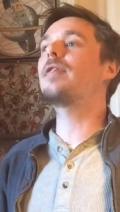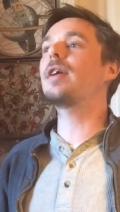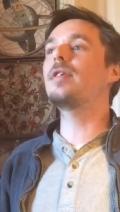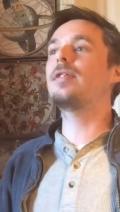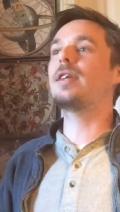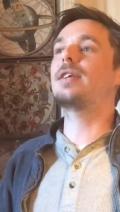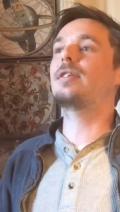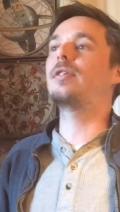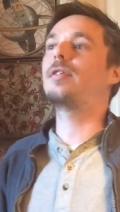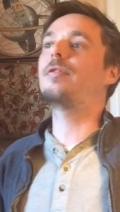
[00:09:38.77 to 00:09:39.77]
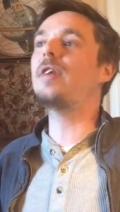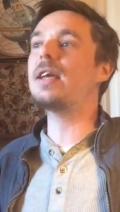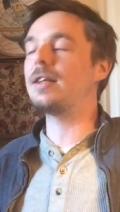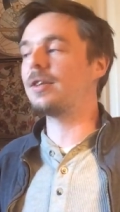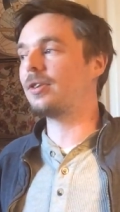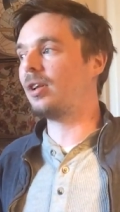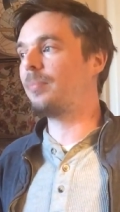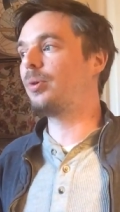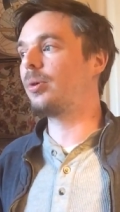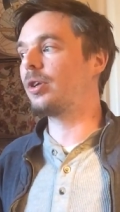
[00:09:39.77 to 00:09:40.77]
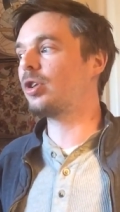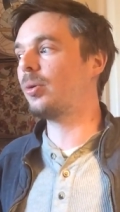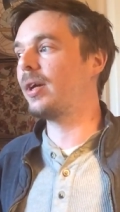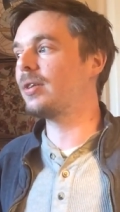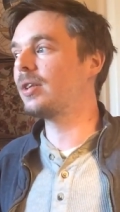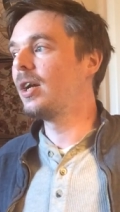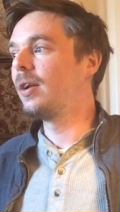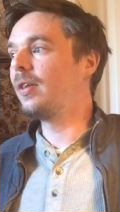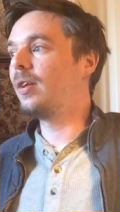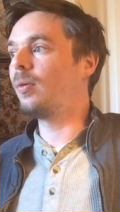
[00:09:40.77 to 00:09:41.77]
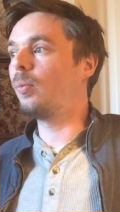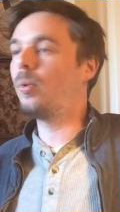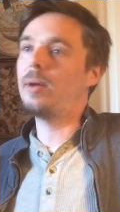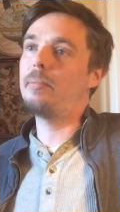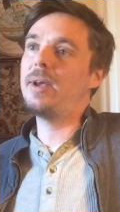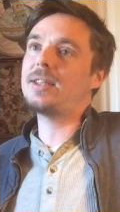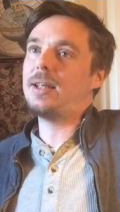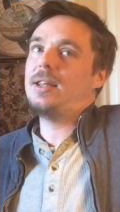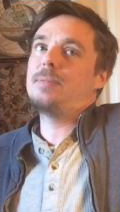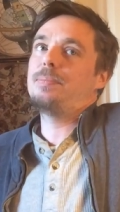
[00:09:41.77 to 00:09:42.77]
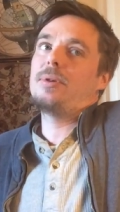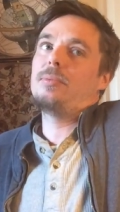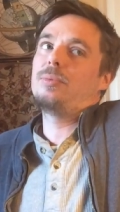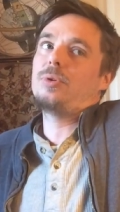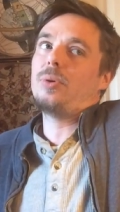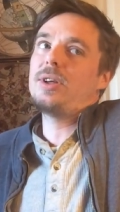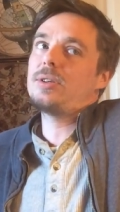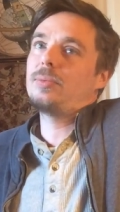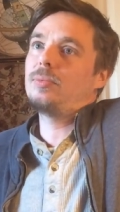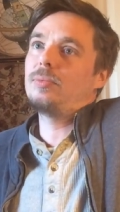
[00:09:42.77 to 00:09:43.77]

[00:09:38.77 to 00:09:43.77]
if everything isn't fate it's all up to a choice then what makes any per- choice